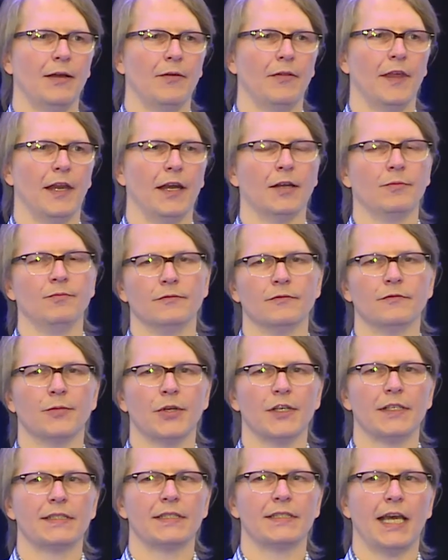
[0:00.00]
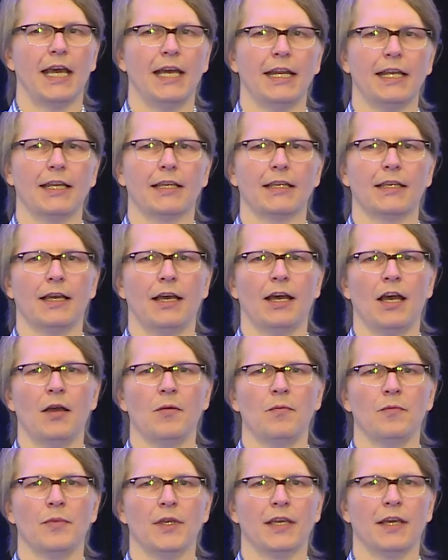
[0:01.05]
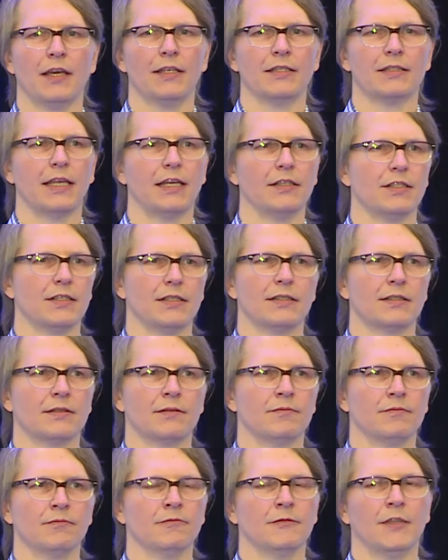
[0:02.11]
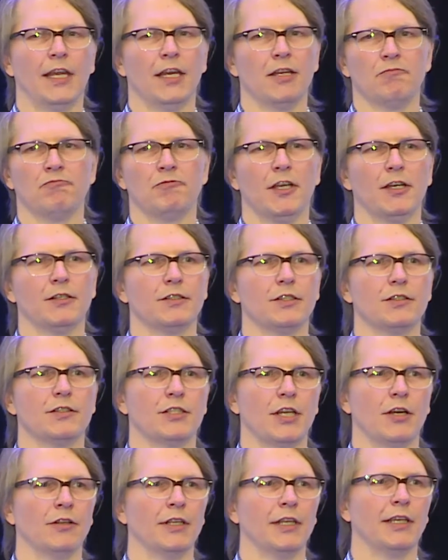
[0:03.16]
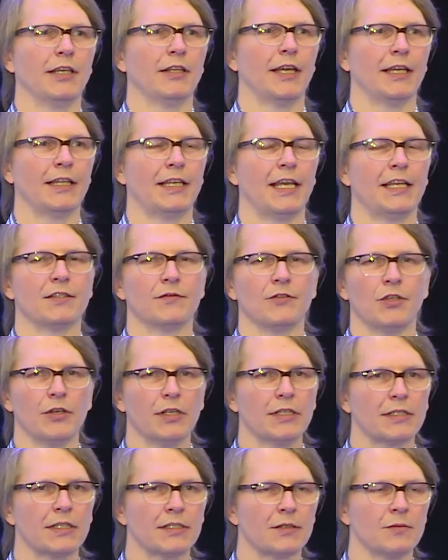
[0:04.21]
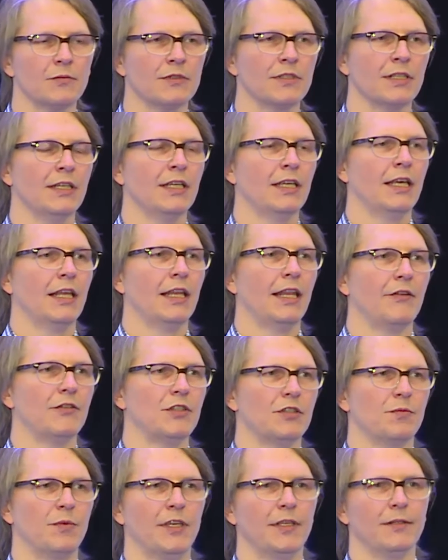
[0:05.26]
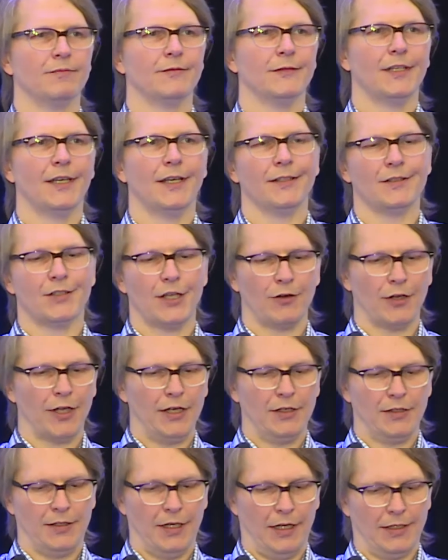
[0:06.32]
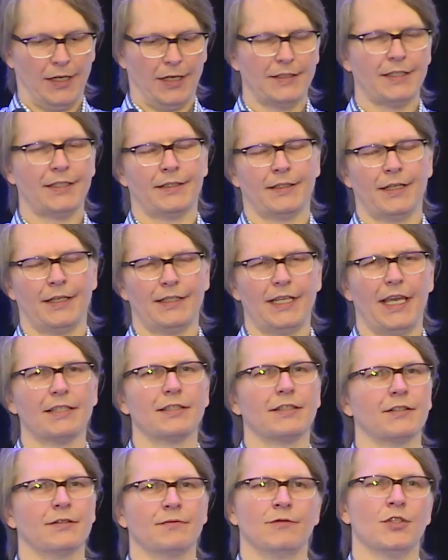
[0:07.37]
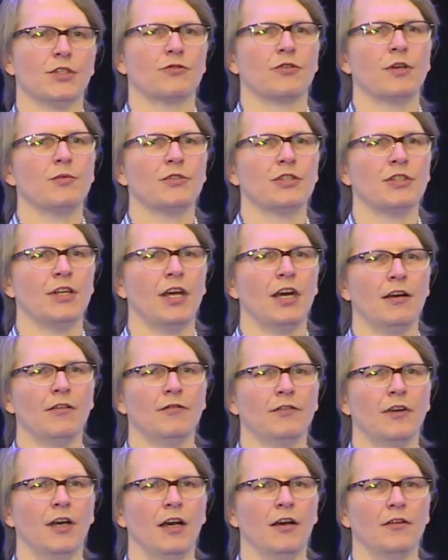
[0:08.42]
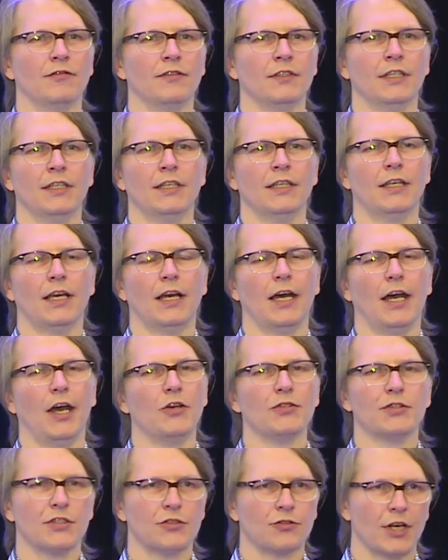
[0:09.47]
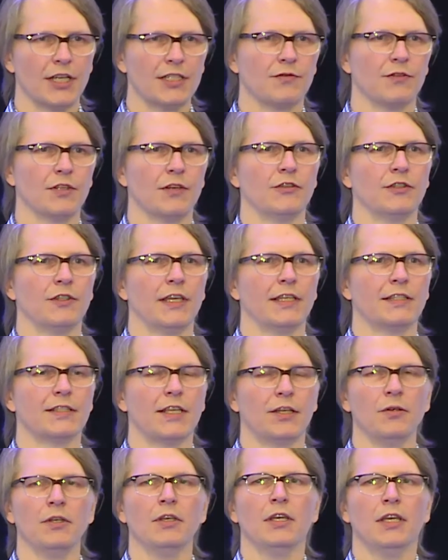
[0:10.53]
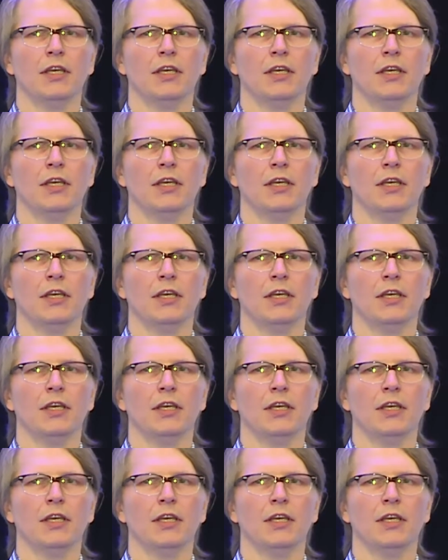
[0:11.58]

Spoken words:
they're pretty static because they're just generally, like in the case of Unix systems, they would just be generally a text description of host to trust for different things. So